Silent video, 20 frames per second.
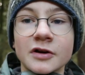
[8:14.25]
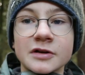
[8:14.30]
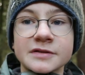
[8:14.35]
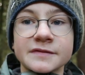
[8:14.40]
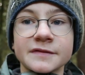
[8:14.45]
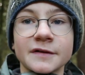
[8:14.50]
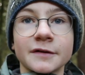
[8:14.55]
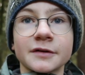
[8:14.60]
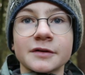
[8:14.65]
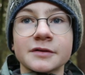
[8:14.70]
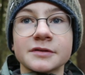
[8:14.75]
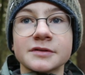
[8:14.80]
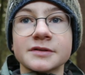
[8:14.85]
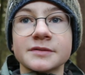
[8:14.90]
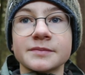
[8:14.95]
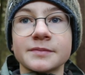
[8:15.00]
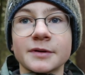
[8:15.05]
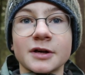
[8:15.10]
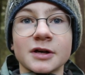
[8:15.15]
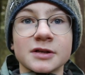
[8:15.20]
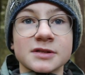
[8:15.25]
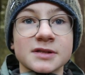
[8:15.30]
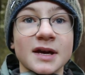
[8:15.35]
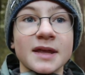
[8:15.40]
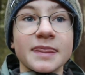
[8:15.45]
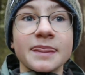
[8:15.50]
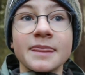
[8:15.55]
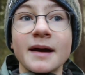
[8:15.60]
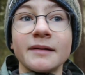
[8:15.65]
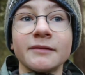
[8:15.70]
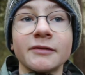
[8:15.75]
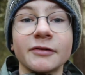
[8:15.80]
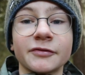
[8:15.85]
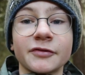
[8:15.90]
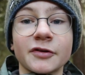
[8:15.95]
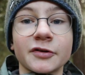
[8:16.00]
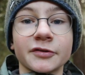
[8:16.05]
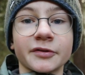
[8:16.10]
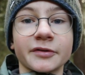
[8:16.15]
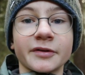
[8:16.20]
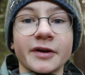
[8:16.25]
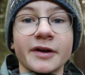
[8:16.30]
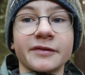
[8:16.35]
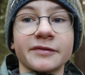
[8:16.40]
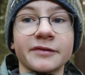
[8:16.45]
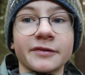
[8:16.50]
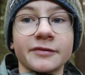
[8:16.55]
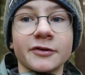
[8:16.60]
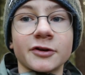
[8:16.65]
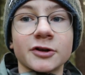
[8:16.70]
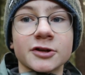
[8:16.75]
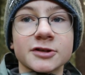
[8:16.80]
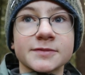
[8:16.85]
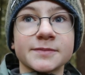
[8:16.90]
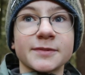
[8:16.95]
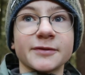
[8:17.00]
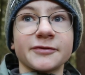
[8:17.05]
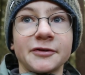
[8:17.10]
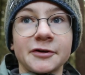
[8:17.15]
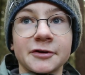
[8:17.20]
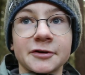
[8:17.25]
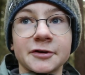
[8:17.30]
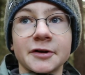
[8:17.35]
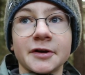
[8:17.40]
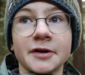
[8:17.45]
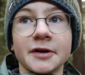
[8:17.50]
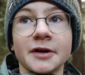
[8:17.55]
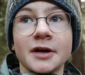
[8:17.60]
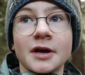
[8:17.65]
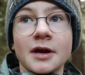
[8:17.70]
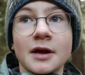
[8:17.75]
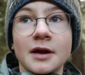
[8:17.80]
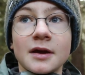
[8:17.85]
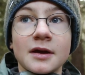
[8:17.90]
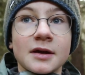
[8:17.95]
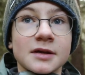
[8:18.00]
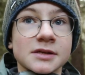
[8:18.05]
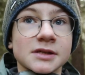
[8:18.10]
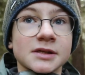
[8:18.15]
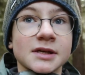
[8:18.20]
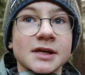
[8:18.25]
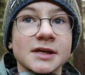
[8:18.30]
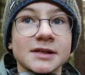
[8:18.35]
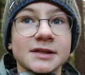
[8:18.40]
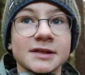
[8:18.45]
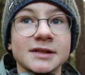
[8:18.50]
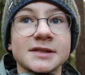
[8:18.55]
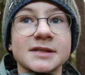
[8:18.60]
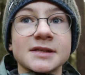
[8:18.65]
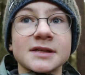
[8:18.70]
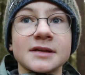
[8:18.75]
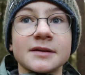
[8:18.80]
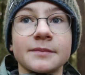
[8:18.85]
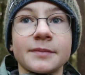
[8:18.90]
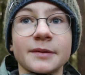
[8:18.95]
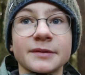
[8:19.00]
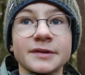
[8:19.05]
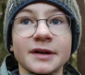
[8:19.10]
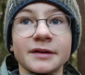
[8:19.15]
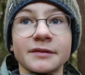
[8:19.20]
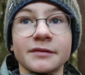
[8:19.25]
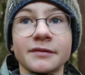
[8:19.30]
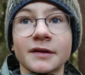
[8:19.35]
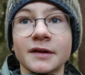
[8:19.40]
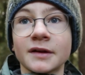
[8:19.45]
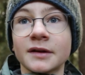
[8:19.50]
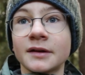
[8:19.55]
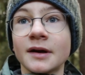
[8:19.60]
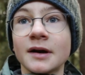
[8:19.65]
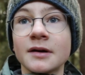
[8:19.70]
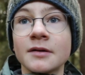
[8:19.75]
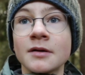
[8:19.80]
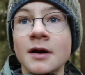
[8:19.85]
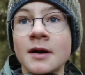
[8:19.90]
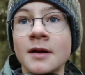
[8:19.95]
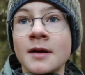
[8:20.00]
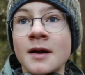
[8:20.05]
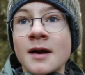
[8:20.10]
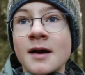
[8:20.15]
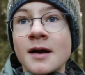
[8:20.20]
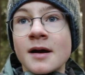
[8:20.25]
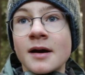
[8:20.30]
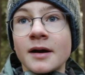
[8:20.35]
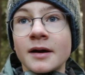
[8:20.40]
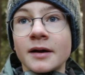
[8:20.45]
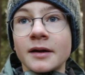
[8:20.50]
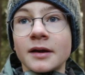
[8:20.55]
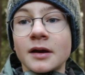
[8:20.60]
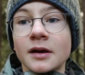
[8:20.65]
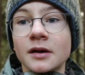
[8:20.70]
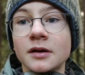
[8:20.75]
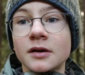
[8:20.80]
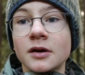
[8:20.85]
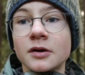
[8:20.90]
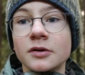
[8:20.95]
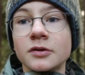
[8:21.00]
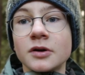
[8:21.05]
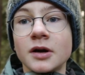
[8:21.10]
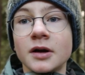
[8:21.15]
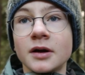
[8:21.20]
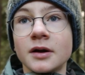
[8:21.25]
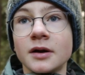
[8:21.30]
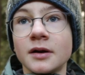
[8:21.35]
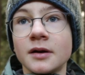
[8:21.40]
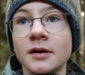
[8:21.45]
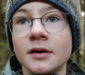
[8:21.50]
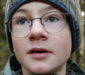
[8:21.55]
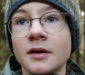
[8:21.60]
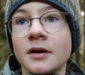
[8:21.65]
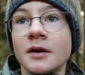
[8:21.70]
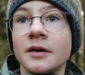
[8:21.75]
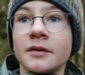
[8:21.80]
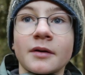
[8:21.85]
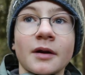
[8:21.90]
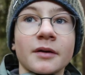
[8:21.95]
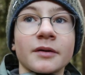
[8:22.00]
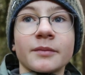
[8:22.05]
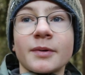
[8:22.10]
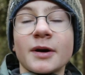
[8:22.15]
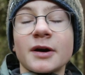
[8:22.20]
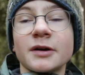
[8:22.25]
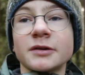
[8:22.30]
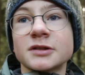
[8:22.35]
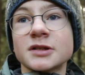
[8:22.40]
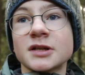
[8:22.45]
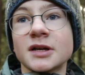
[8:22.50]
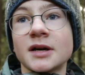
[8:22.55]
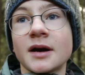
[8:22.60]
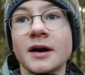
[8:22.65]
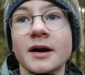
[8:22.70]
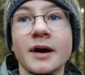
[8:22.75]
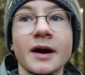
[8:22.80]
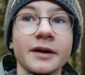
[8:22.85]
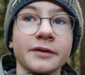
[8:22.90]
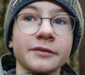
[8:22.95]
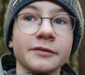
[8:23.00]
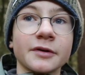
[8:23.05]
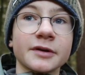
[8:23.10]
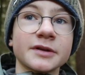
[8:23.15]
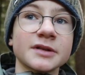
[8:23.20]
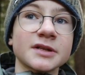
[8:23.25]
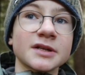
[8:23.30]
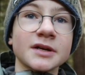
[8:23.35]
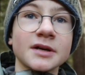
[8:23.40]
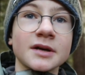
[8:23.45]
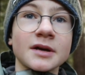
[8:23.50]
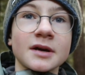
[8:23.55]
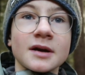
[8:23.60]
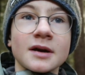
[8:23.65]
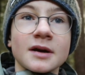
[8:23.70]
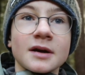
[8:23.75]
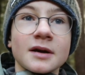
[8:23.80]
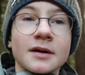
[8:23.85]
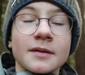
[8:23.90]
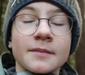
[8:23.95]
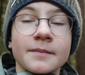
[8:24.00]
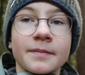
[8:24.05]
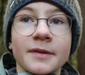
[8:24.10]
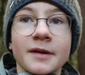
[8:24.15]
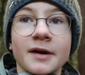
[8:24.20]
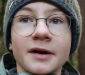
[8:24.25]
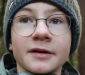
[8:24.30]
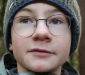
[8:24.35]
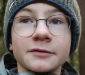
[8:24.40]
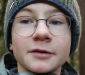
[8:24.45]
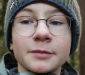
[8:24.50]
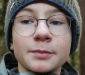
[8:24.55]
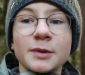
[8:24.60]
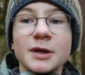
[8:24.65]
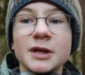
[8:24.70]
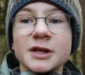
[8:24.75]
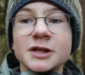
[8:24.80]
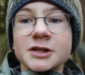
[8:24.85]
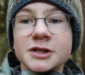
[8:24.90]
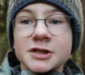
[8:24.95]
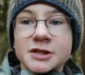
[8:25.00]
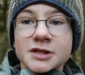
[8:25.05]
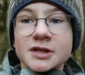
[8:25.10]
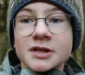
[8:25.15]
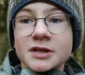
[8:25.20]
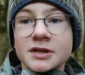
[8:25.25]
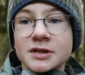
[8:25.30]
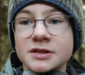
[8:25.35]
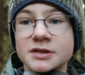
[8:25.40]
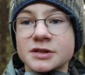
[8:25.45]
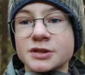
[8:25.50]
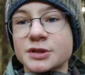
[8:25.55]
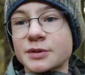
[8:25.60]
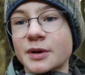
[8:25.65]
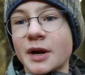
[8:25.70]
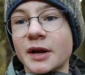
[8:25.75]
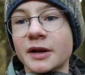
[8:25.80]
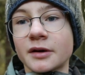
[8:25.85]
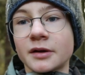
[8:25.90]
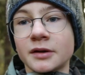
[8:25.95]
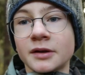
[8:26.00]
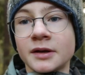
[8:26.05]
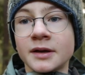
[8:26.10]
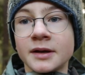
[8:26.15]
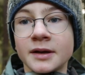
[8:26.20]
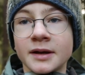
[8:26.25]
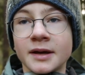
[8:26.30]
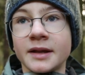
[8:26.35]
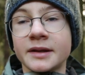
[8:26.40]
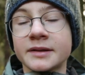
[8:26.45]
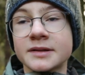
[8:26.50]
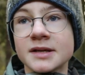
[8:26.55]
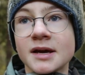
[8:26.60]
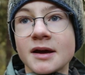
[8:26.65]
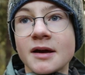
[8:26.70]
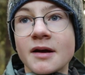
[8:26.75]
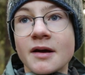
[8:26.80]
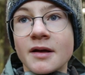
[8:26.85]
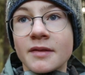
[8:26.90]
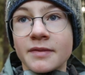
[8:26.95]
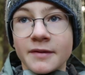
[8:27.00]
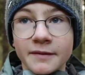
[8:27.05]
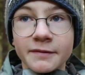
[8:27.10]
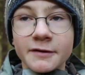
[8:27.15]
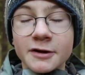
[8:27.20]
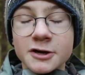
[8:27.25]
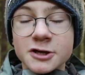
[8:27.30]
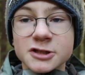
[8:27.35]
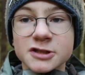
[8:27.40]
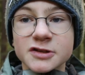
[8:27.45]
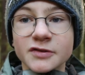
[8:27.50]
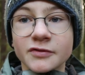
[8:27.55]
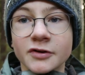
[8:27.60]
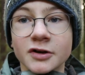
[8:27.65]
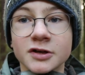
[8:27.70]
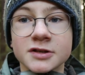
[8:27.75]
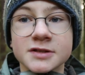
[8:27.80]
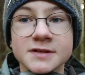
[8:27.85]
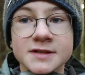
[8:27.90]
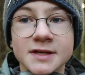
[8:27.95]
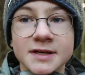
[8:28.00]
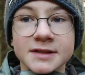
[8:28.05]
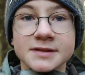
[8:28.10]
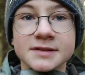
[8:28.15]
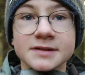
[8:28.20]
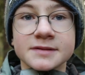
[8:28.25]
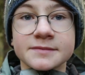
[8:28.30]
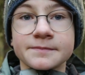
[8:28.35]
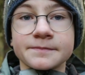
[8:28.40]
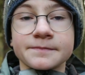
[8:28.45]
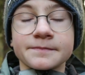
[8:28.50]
photos, because I never photographed a fox before. So yeah, let's see. But I think now I go around about 100 meters straight on, and then there's the fox dance.